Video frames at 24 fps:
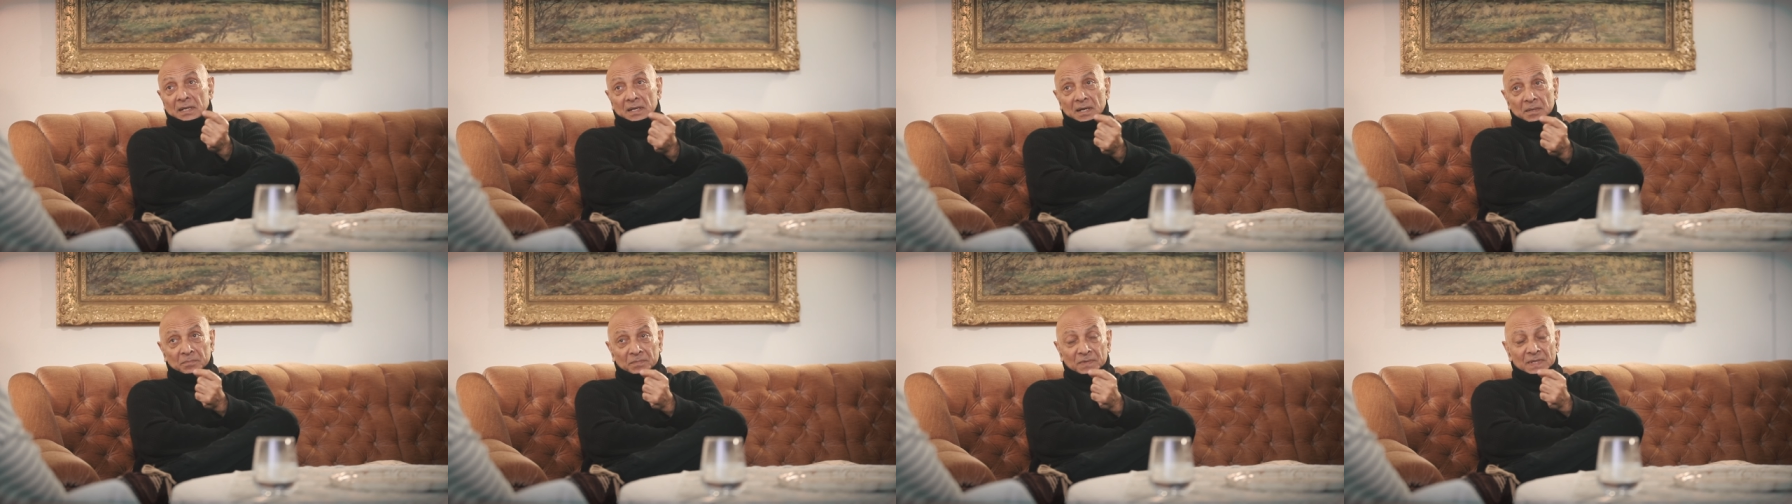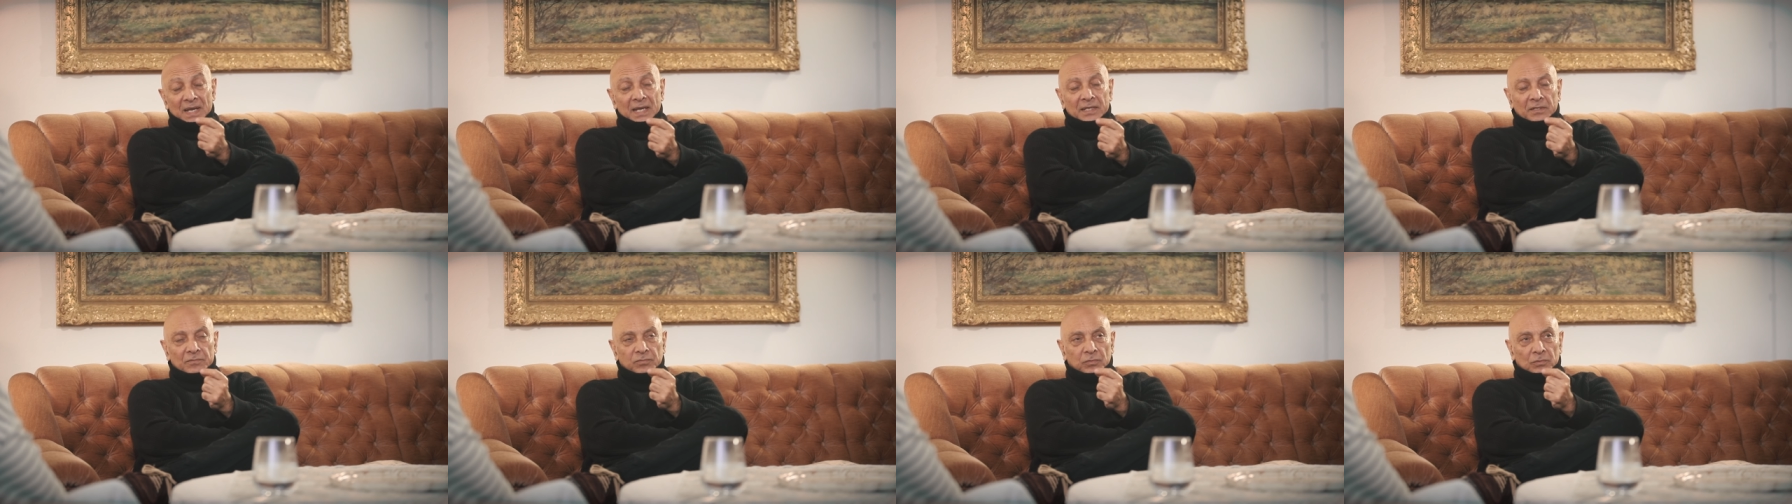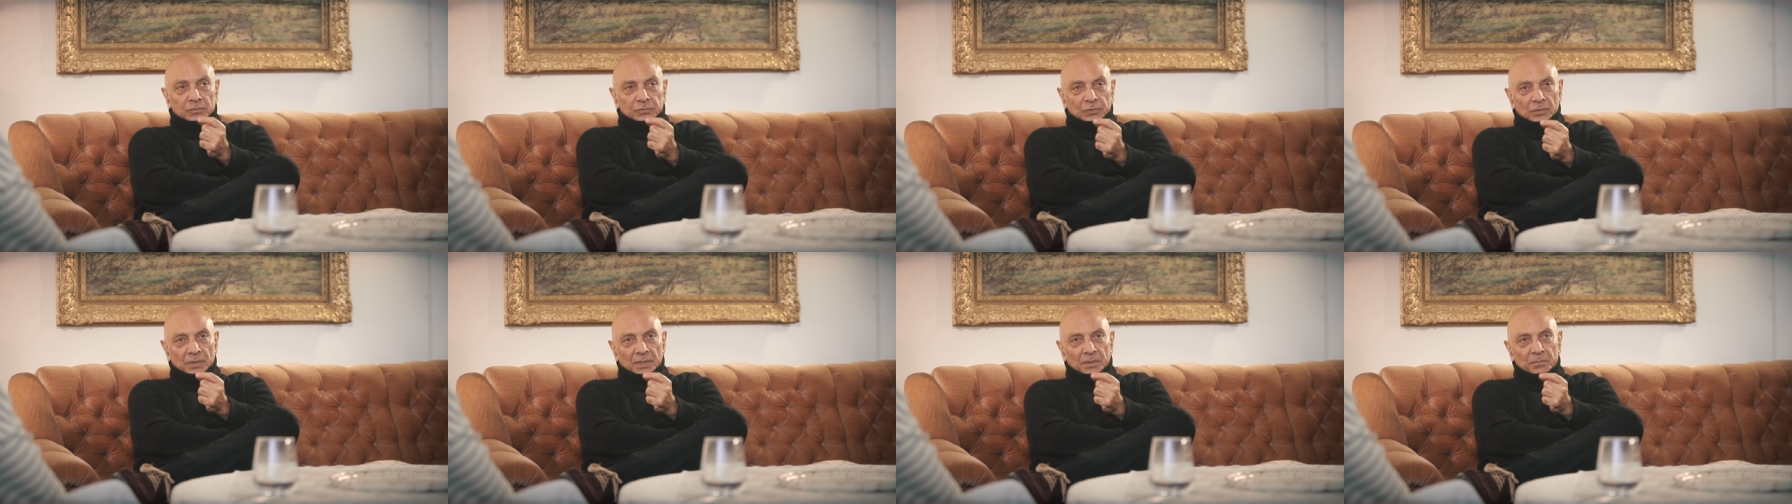And I'm
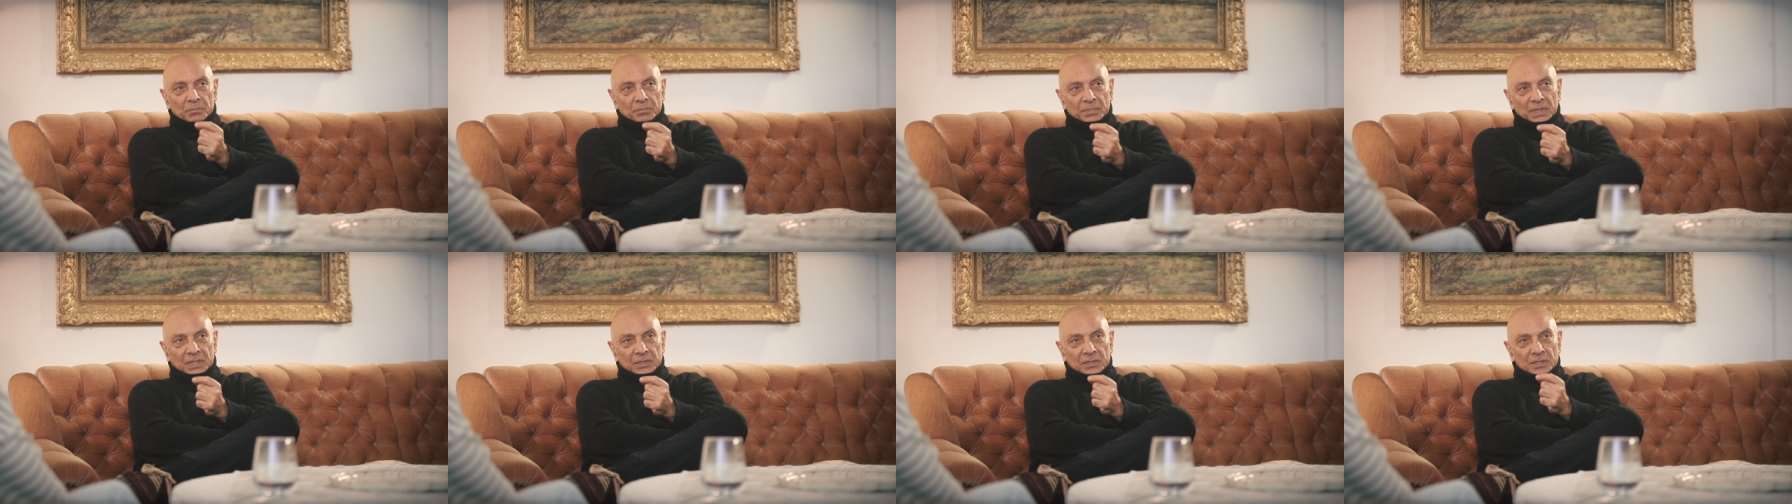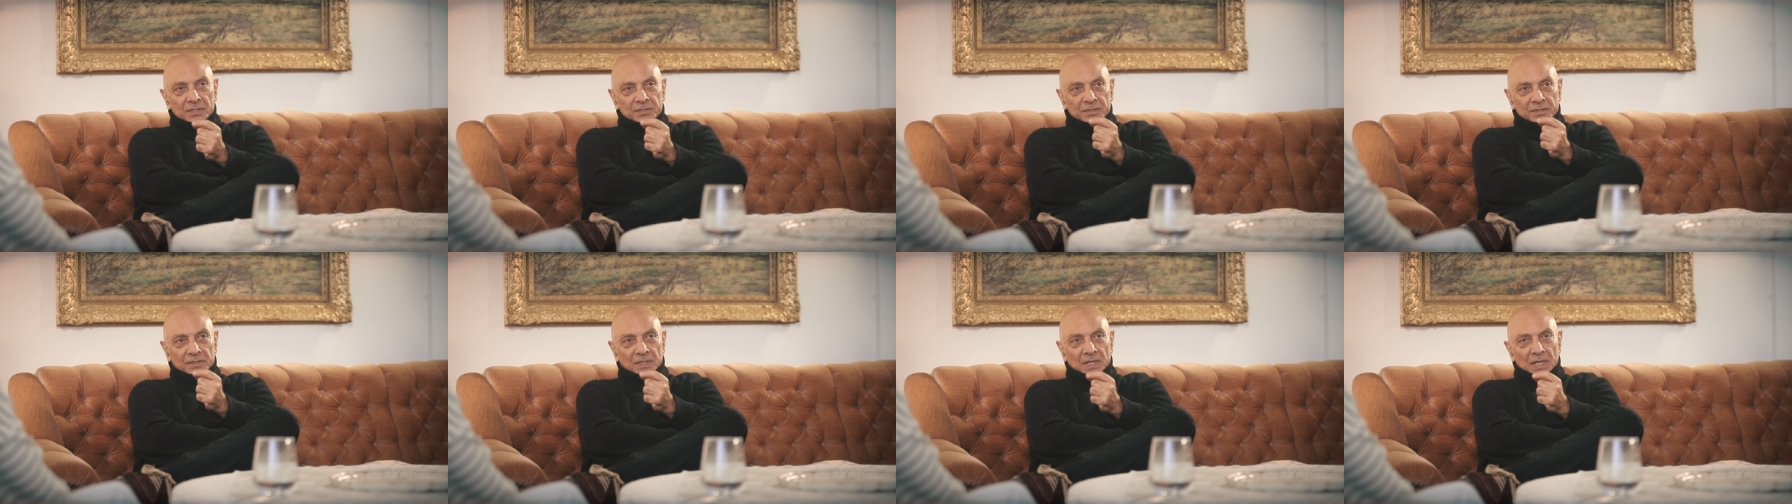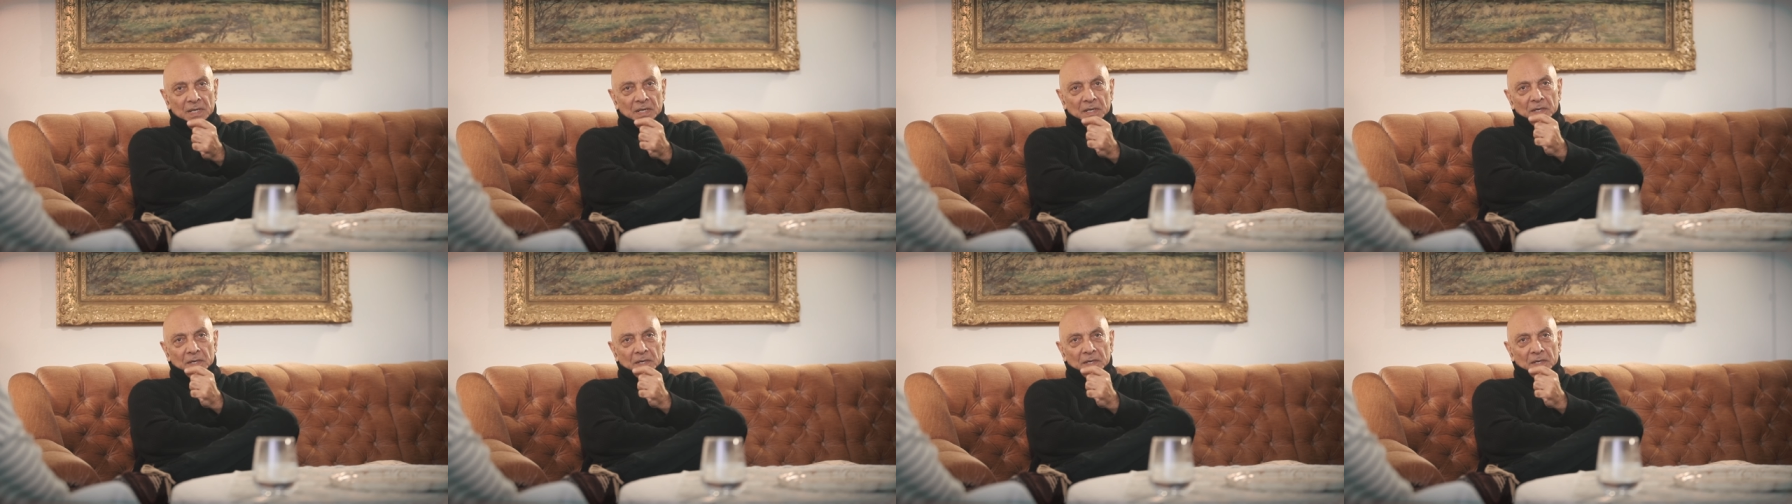thankful to him because